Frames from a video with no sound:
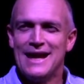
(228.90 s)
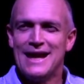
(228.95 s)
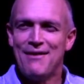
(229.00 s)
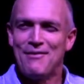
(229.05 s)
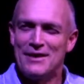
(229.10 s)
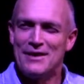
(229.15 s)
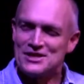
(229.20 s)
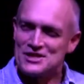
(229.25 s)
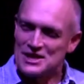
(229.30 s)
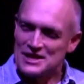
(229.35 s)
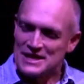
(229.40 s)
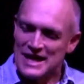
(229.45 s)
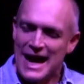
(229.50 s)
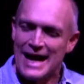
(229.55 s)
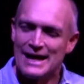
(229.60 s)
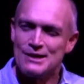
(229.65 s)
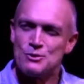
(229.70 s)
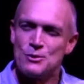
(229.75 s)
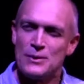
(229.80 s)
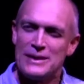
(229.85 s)
And then
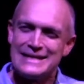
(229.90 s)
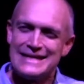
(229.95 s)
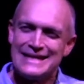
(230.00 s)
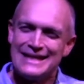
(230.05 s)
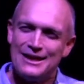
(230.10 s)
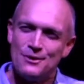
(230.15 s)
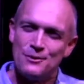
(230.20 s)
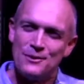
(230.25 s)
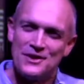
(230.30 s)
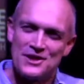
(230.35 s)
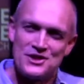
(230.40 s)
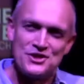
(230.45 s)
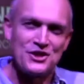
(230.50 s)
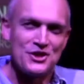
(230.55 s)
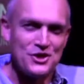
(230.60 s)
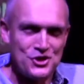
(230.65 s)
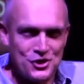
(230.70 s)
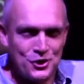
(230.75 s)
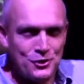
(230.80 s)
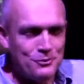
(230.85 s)
tonight we're dealing with this
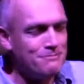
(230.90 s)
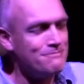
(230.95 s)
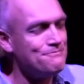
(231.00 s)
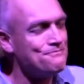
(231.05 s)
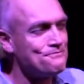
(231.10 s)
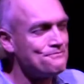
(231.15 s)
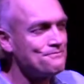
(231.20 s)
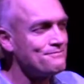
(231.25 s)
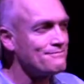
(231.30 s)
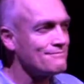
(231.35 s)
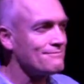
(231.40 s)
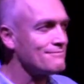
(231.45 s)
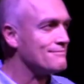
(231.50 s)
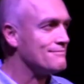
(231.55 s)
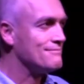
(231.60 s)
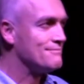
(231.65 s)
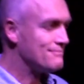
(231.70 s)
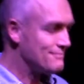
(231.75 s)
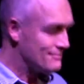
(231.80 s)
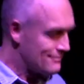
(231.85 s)
issue.
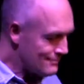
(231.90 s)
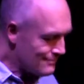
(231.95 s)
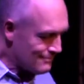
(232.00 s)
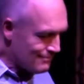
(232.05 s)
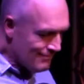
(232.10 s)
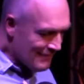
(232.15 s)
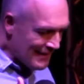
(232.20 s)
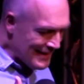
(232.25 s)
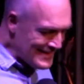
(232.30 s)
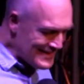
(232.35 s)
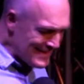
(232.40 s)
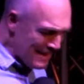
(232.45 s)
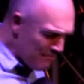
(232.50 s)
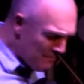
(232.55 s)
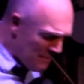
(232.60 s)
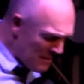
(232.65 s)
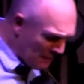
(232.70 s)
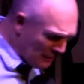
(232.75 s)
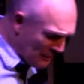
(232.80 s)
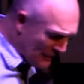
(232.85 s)
Some
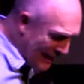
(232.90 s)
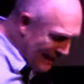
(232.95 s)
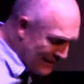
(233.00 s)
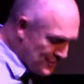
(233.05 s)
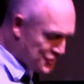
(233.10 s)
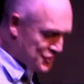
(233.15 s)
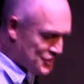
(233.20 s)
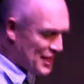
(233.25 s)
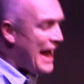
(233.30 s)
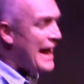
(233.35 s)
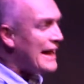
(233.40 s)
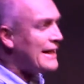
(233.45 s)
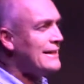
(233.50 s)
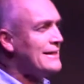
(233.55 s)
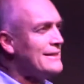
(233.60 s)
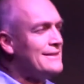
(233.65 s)
people get stuck